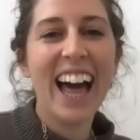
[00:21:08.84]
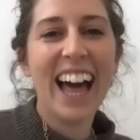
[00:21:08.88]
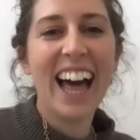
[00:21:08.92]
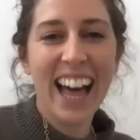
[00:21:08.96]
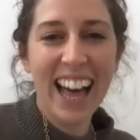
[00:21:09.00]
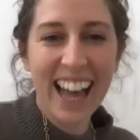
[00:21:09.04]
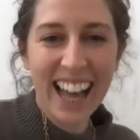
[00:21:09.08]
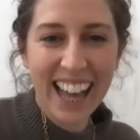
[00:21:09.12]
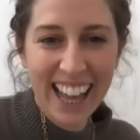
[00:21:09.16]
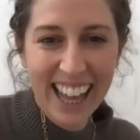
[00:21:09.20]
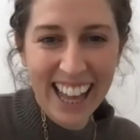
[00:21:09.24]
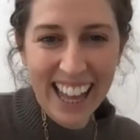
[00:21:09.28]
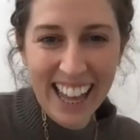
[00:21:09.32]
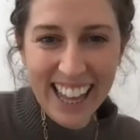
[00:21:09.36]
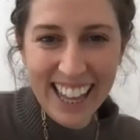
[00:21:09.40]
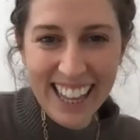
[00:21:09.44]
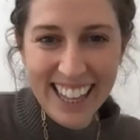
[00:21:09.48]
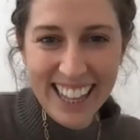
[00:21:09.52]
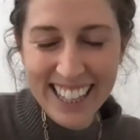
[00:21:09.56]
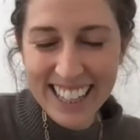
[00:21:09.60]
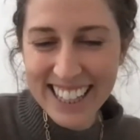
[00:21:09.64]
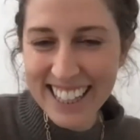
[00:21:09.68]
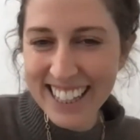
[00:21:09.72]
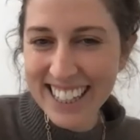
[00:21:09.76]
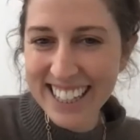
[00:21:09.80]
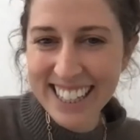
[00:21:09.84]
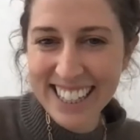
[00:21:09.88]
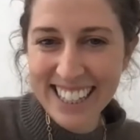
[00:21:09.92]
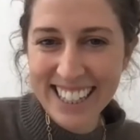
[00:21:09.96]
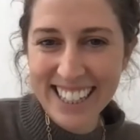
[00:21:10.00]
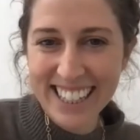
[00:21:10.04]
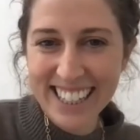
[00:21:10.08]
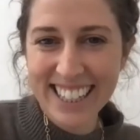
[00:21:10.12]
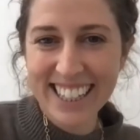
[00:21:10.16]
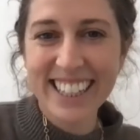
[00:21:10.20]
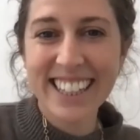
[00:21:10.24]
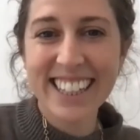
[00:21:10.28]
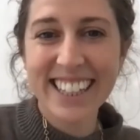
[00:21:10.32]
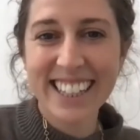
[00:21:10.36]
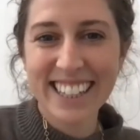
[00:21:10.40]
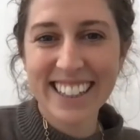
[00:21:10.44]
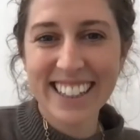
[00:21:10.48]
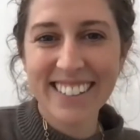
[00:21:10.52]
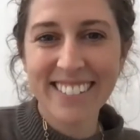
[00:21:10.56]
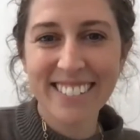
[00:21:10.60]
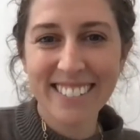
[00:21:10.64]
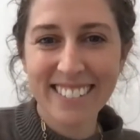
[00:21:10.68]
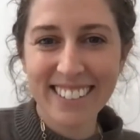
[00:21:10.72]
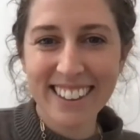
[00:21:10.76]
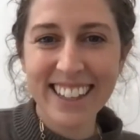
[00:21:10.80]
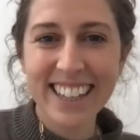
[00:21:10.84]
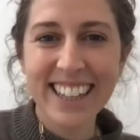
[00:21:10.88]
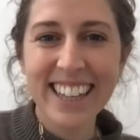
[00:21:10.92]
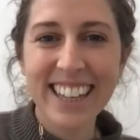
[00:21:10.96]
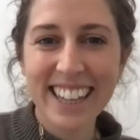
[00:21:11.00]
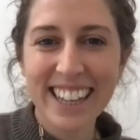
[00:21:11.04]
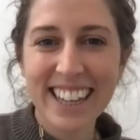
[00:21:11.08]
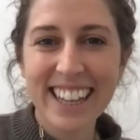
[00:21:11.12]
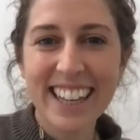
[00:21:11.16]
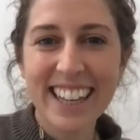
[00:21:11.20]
because it's really loud. Yeah.